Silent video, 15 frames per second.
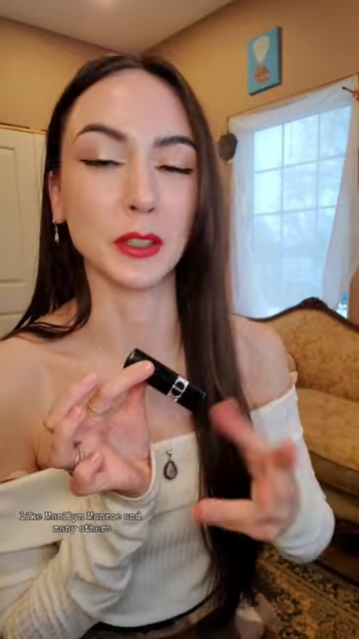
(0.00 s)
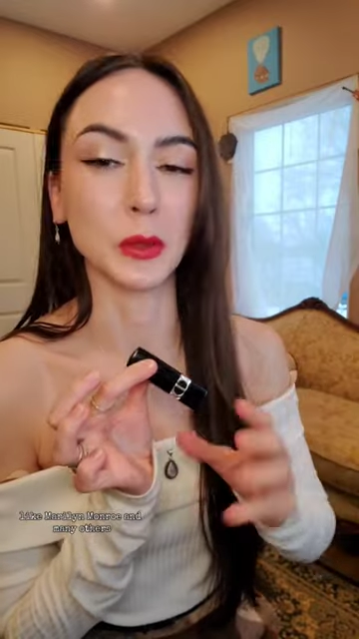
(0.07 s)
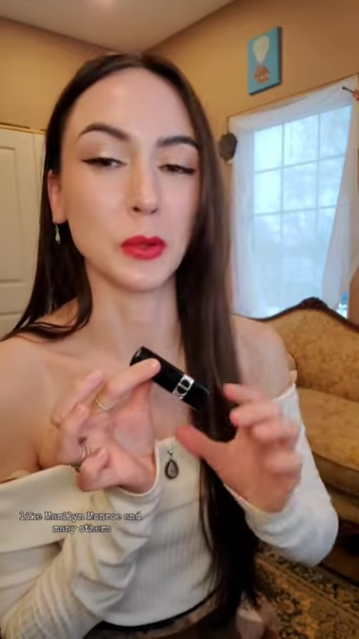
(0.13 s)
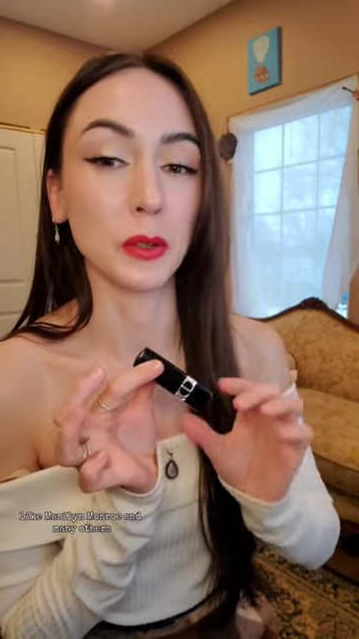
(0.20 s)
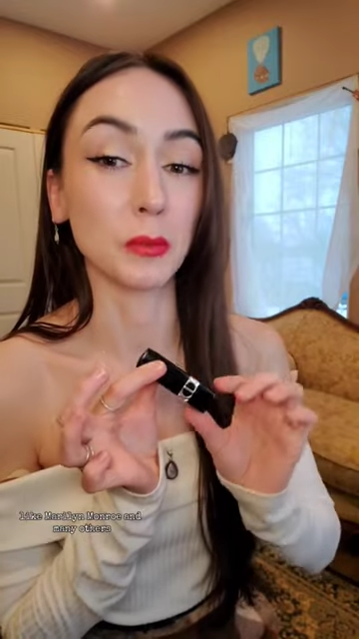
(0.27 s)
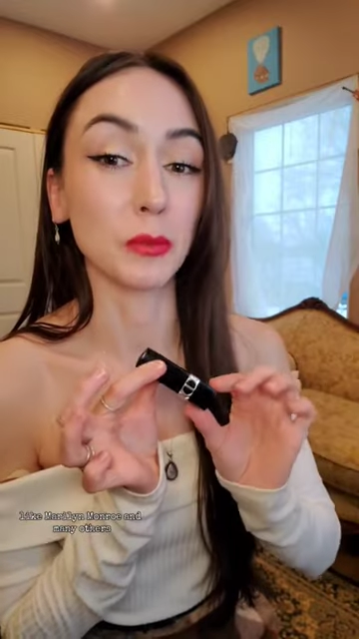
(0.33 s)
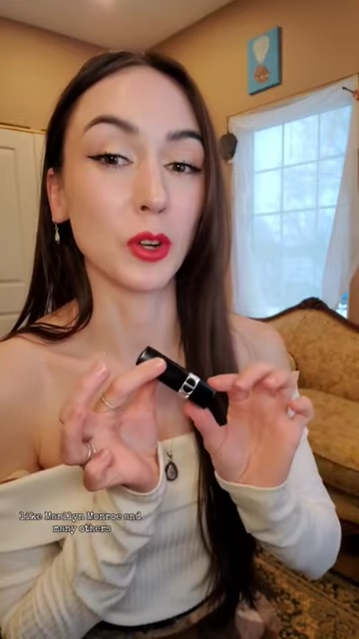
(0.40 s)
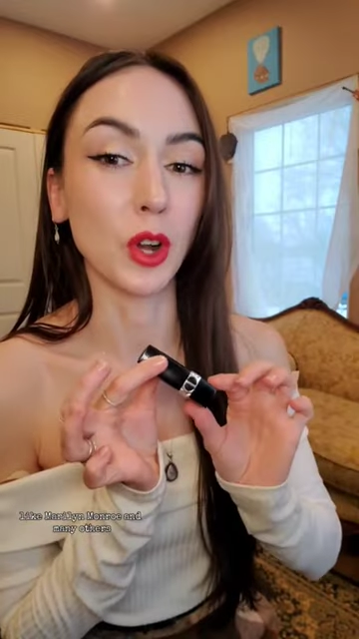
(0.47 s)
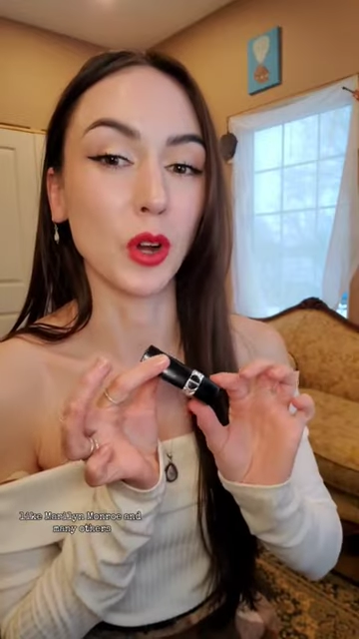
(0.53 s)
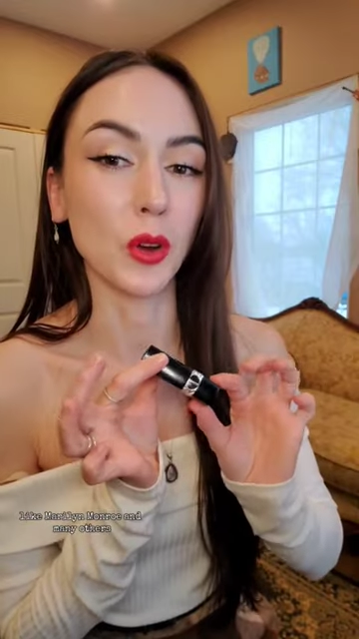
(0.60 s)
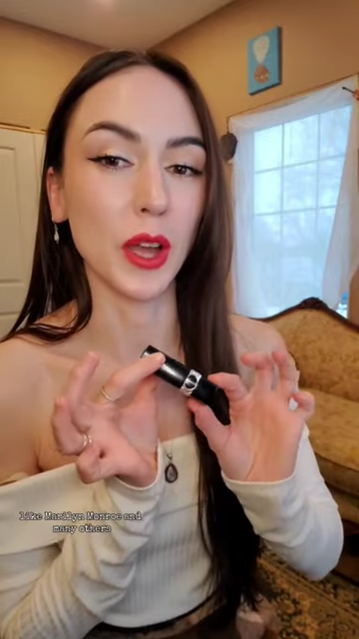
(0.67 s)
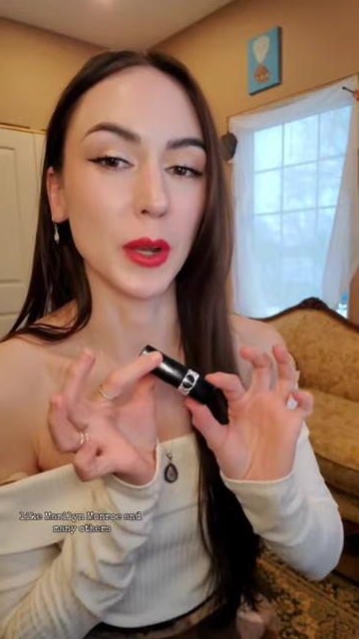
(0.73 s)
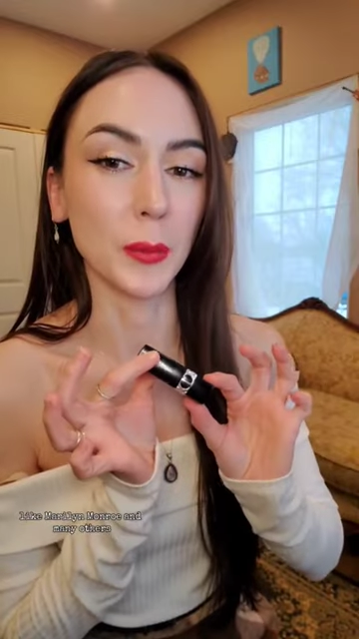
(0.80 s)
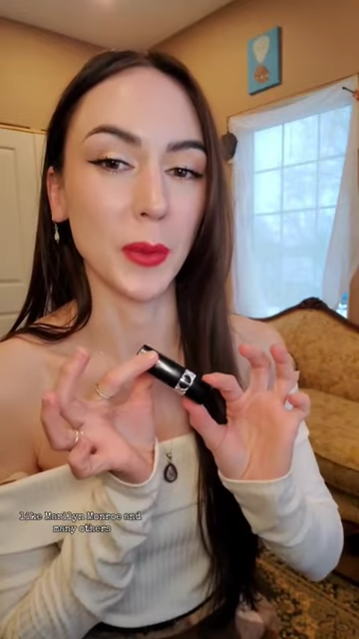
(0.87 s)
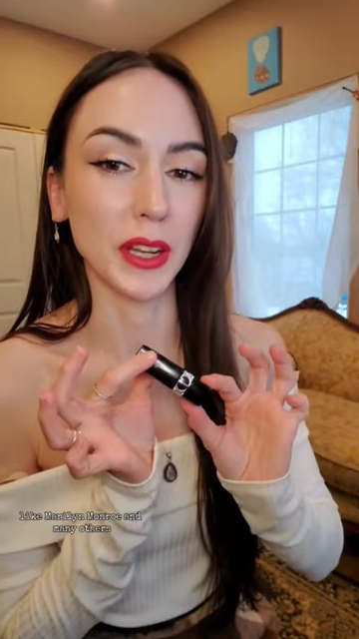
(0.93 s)
Marilyn
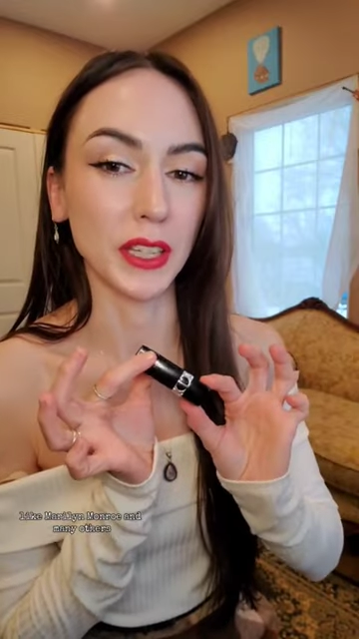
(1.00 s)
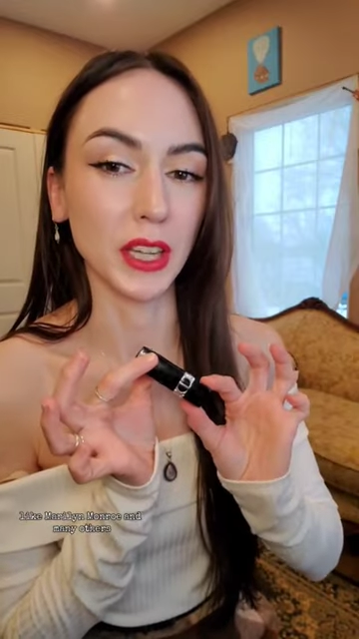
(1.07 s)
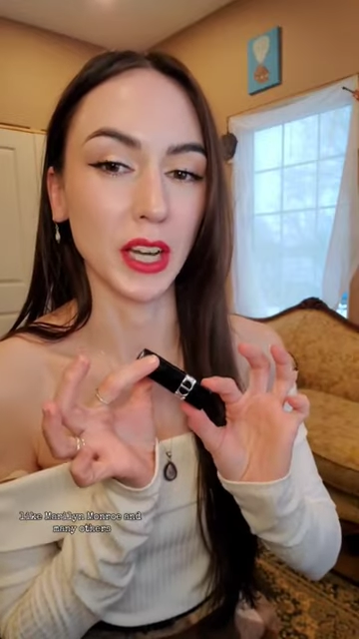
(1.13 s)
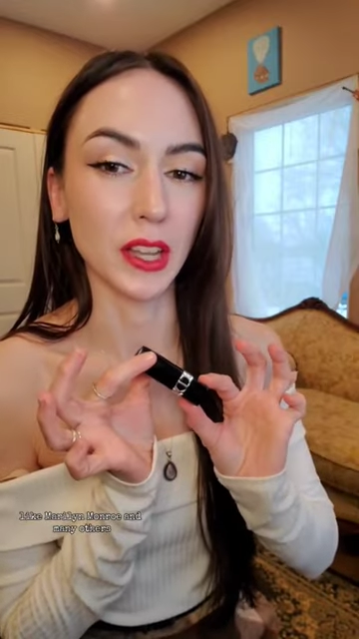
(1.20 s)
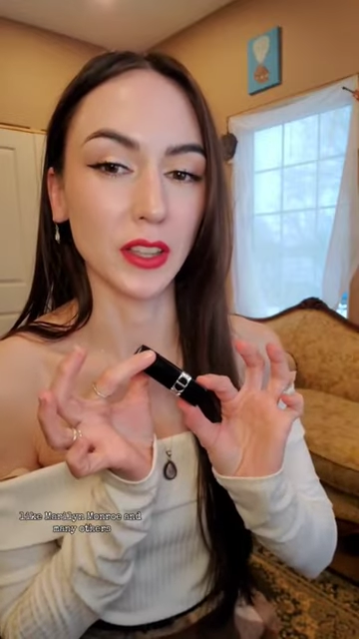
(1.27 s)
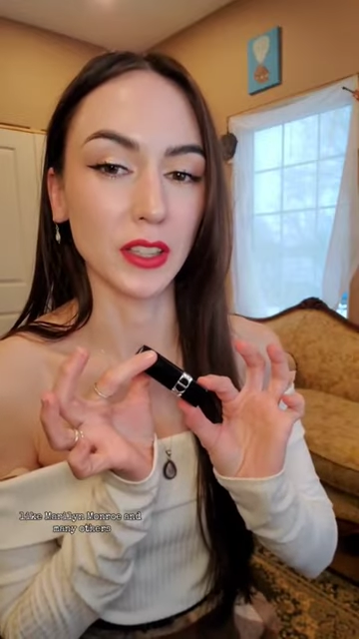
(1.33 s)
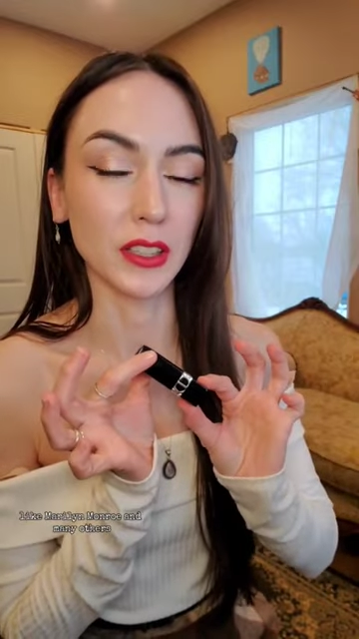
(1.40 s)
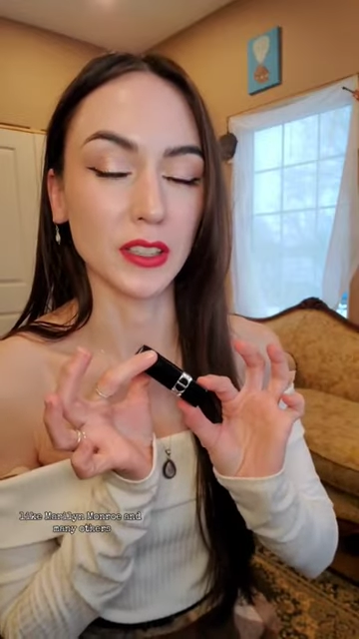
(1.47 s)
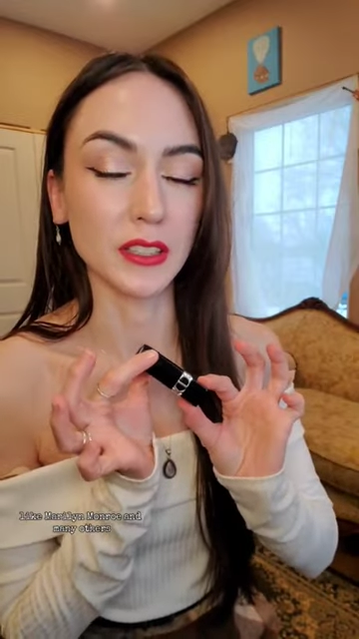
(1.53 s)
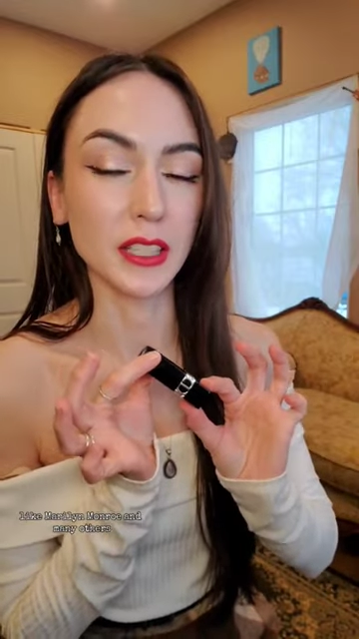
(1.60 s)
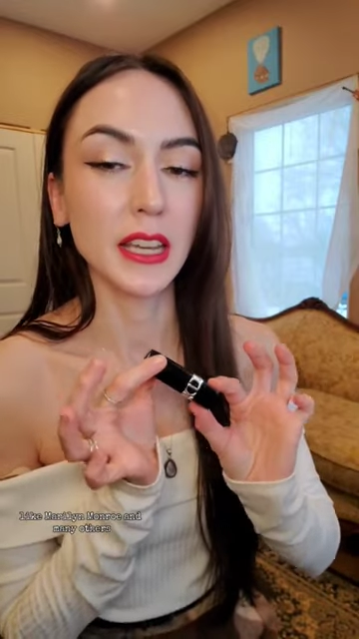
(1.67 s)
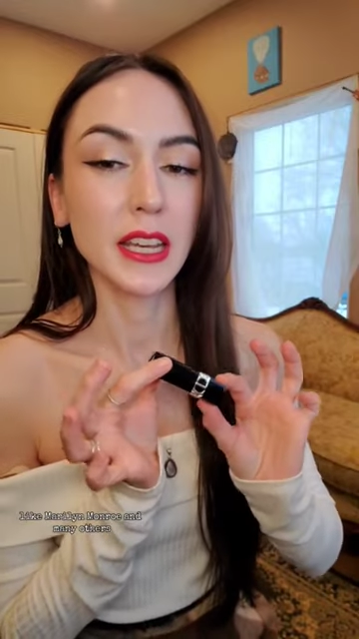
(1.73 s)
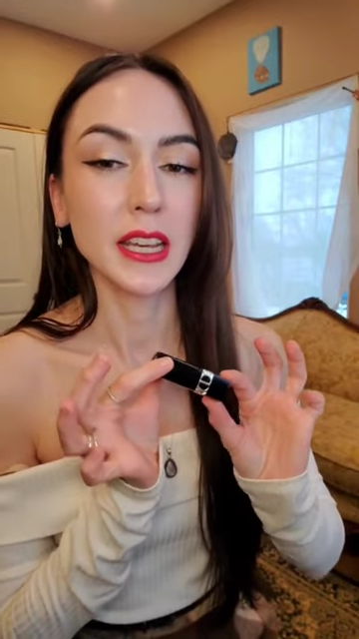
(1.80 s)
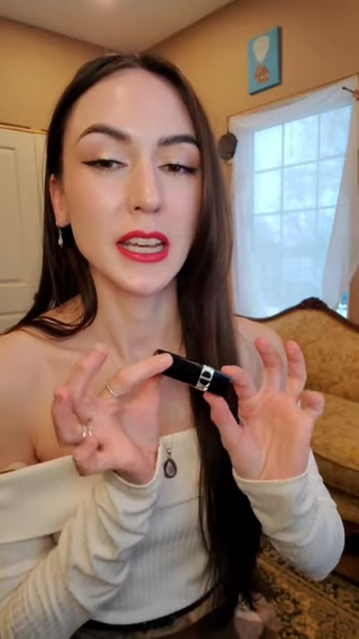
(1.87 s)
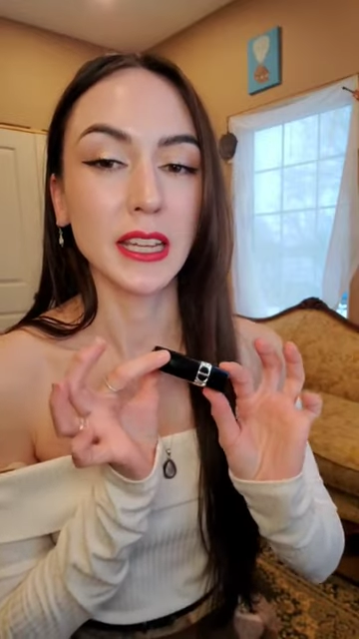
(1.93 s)
Monroe and many
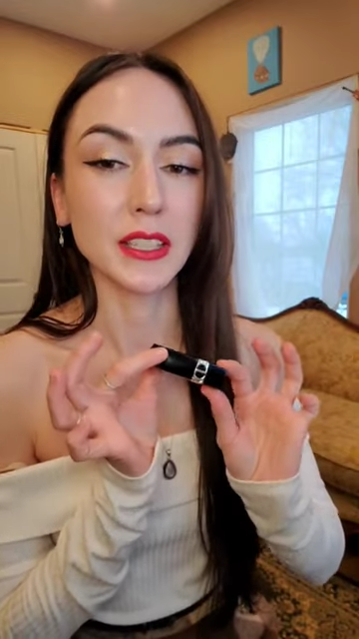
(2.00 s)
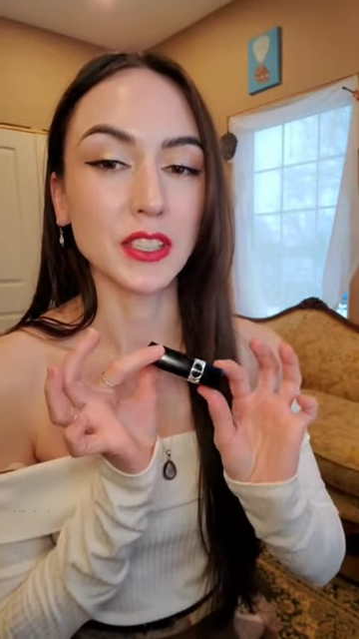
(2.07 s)
others.